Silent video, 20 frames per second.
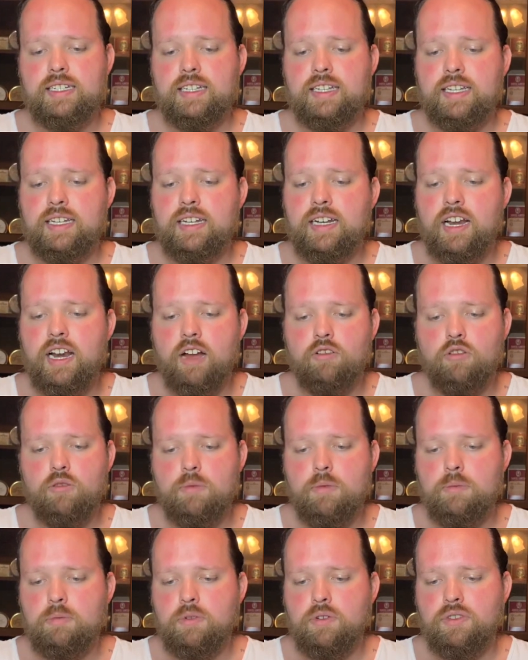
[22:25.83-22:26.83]
He did not
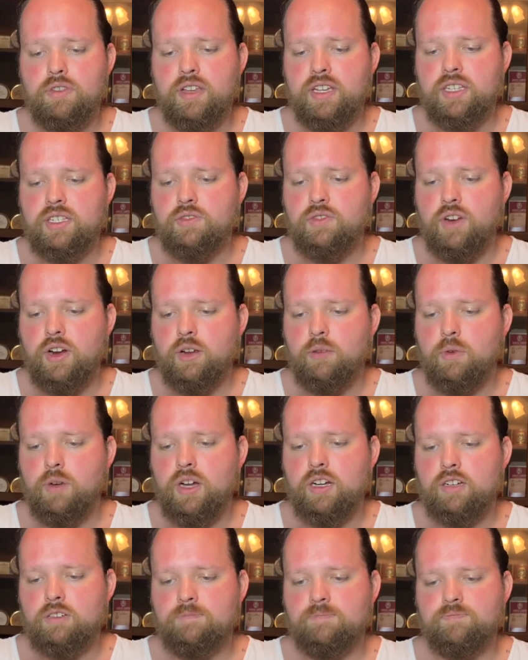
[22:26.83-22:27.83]
remember things very
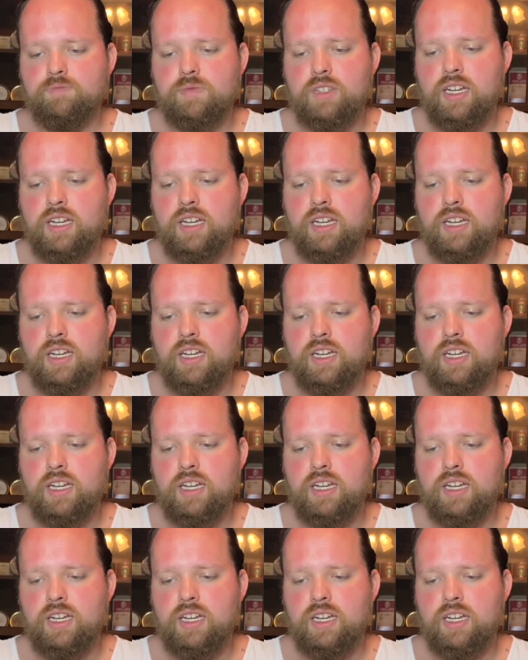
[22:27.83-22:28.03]
well,